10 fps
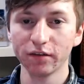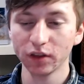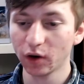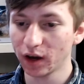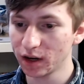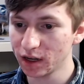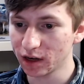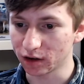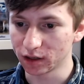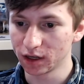no
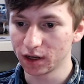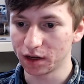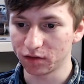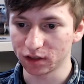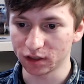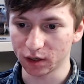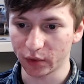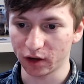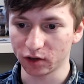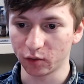idea if this is
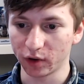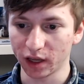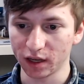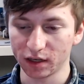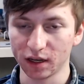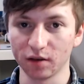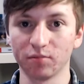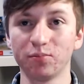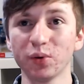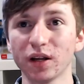coming out twenty eighteen,
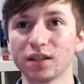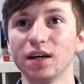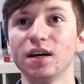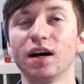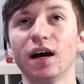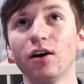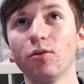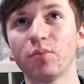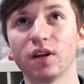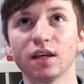but I
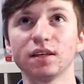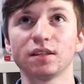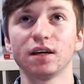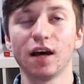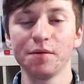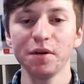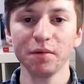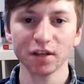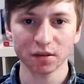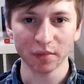hope it is. I mean,
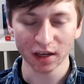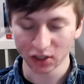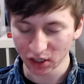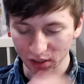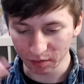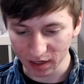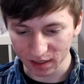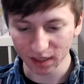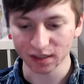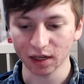it may just make
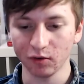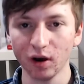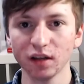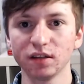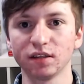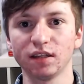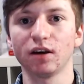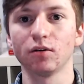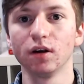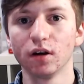sense. They want to
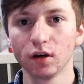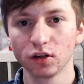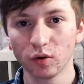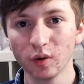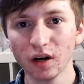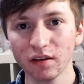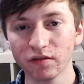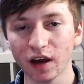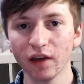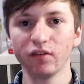sell
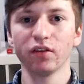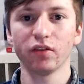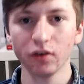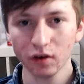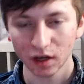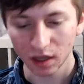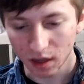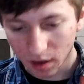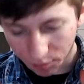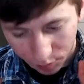twenty-five to thirty
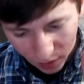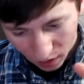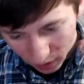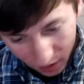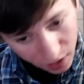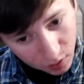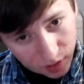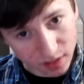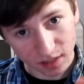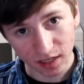million
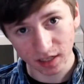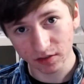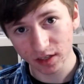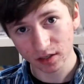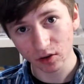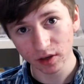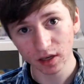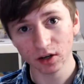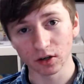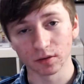units this next fiscal
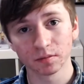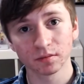year.